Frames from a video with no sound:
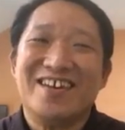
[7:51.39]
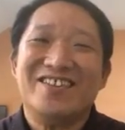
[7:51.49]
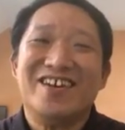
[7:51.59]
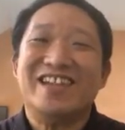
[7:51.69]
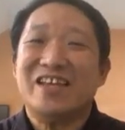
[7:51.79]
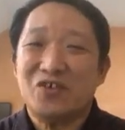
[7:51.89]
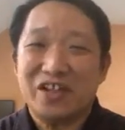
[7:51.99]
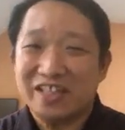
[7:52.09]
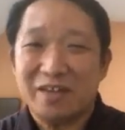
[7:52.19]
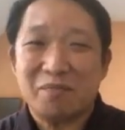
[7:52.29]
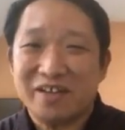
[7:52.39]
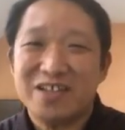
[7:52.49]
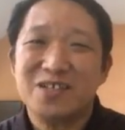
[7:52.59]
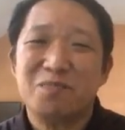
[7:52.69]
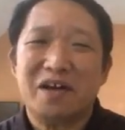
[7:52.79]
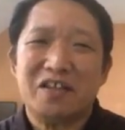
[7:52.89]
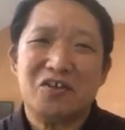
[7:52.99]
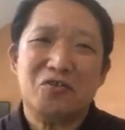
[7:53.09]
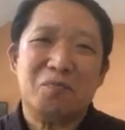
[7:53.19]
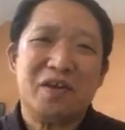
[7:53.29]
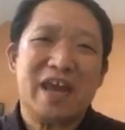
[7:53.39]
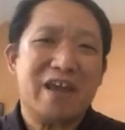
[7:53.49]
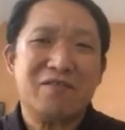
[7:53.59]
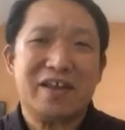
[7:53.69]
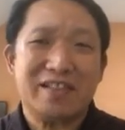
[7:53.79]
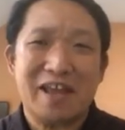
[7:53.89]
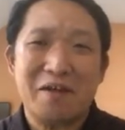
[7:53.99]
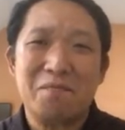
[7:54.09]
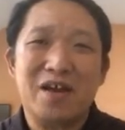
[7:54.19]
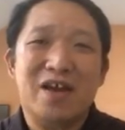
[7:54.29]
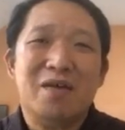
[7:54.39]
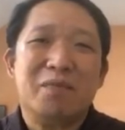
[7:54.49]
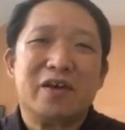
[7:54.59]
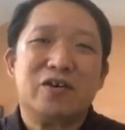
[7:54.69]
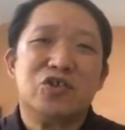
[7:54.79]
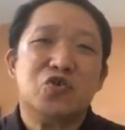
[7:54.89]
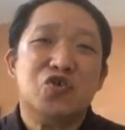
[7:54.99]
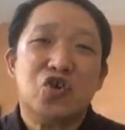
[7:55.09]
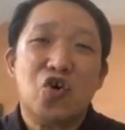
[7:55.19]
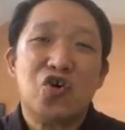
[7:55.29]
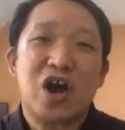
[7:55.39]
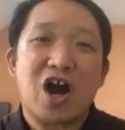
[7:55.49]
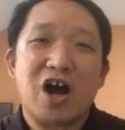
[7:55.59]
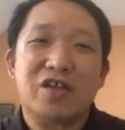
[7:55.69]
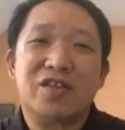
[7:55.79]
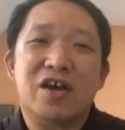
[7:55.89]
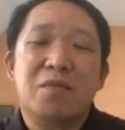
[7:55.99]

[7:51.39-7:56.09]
Not that you are demons, but you behave like them because you know God,